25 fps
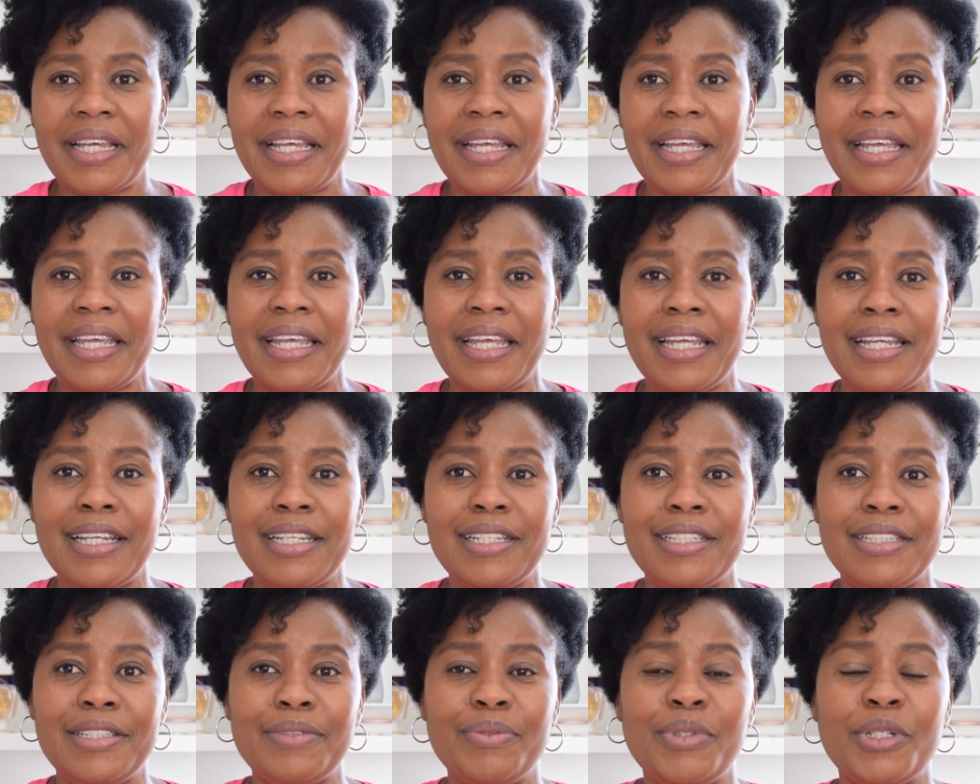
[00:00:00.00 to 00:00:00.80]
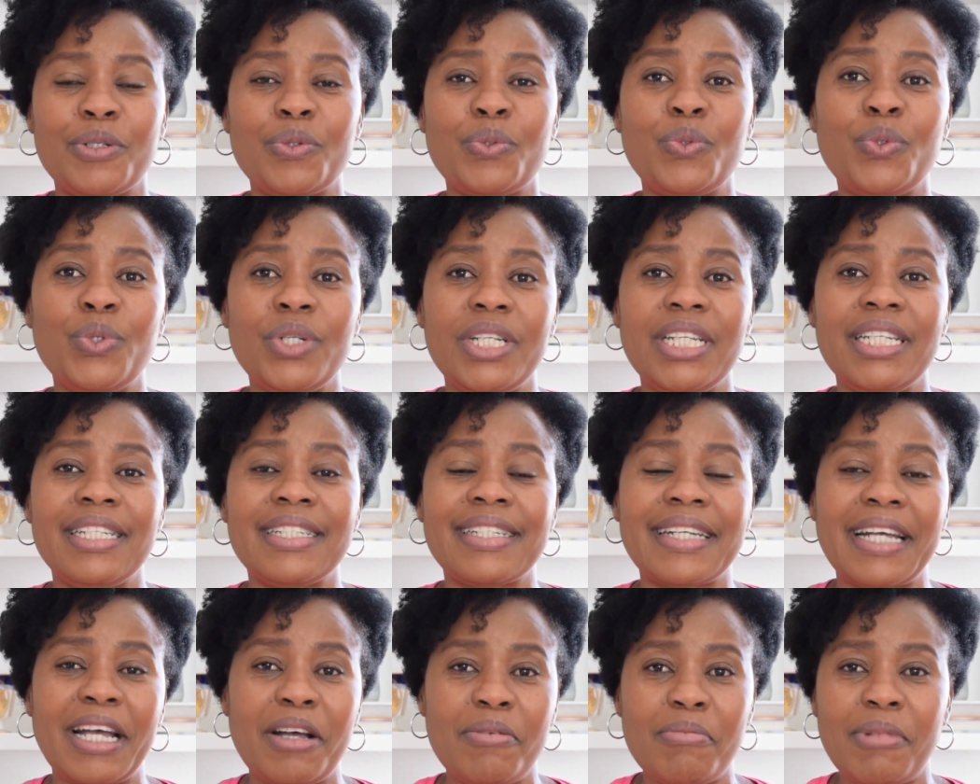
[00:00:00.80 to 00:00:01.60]
And we
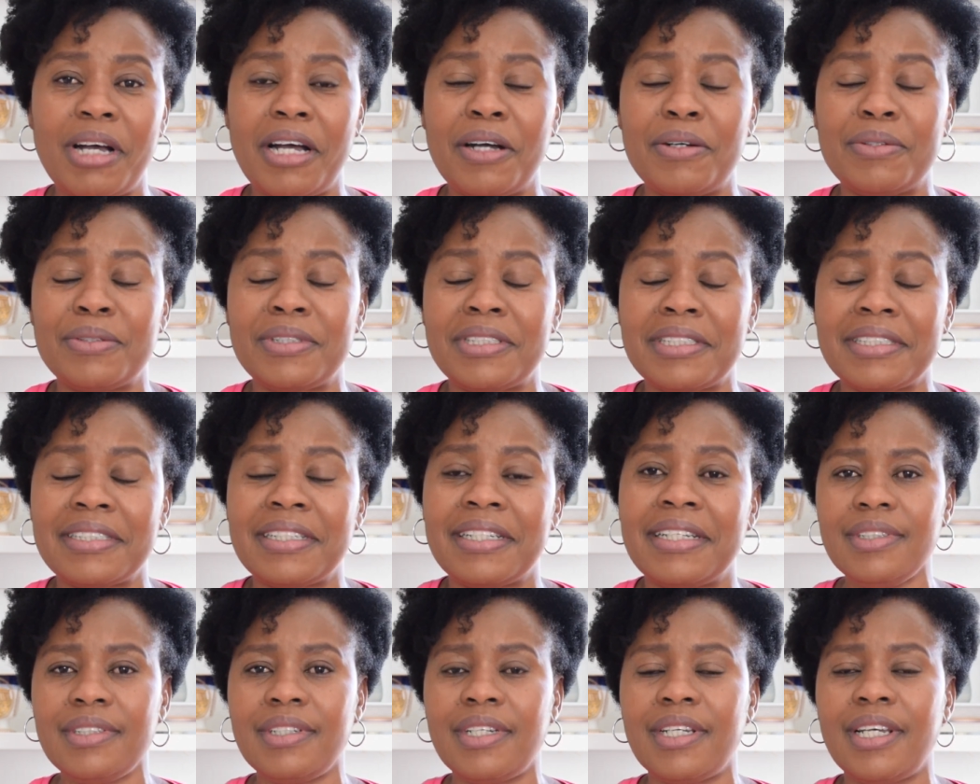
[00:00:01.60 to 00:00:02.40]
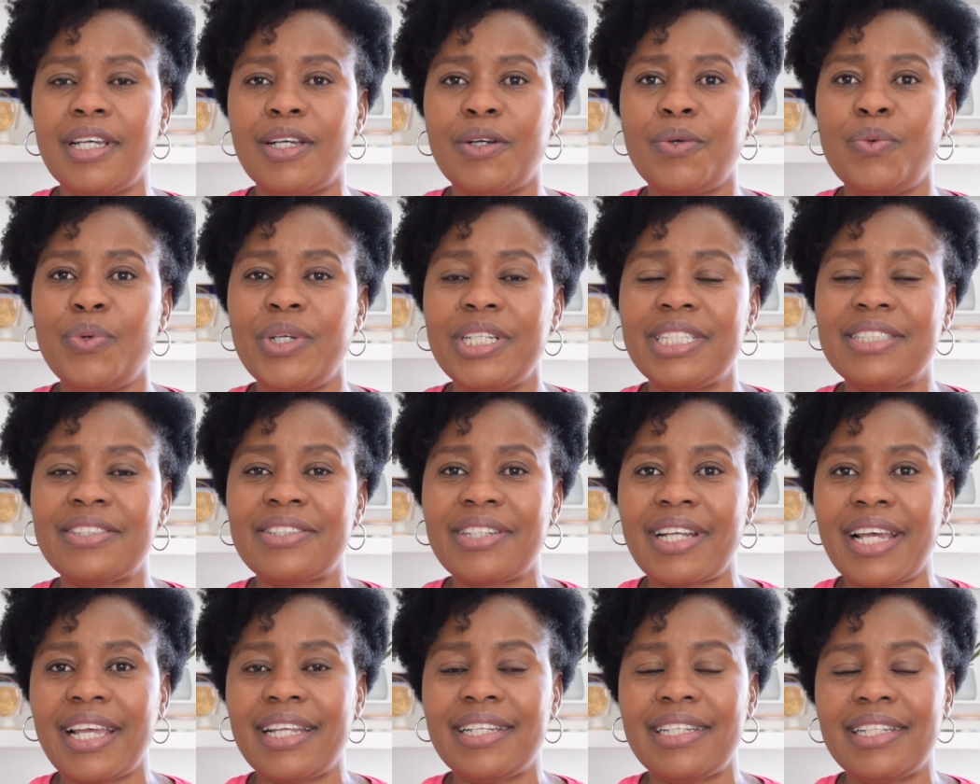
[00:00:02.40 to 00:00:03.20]
couldn't come out. We
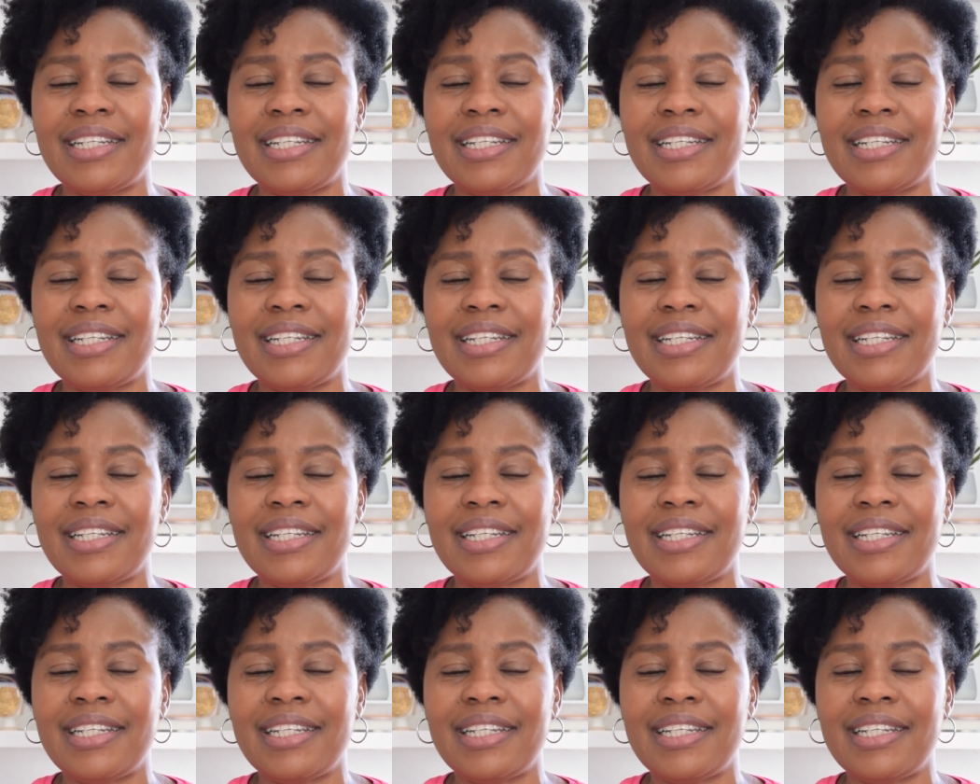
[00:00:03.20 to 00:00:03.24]
tried